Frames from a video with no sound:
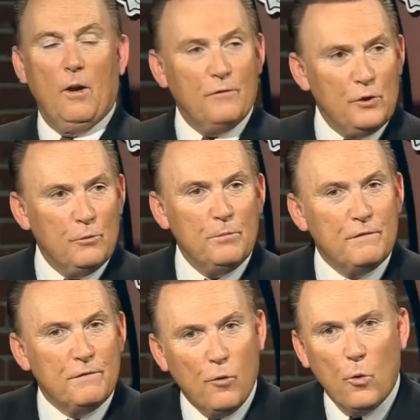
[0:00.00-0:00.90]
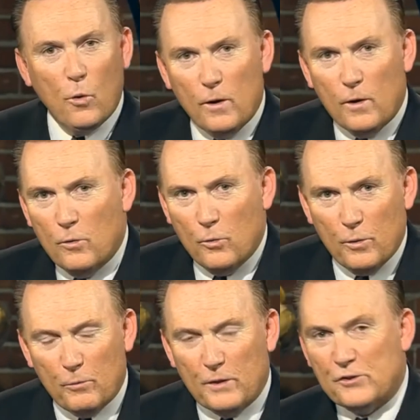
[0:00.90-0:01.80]
all of you before
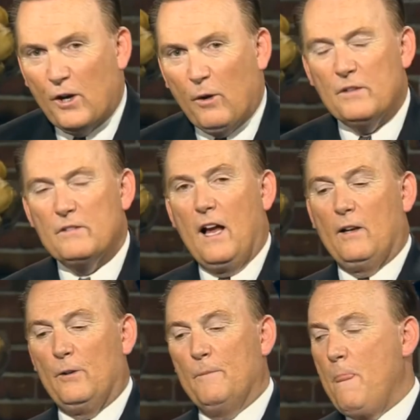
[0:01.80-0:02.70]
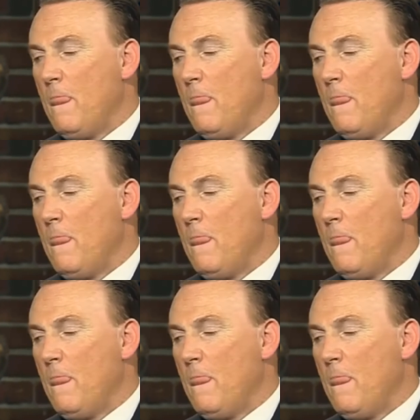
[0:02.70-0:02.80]
we start with Tyler.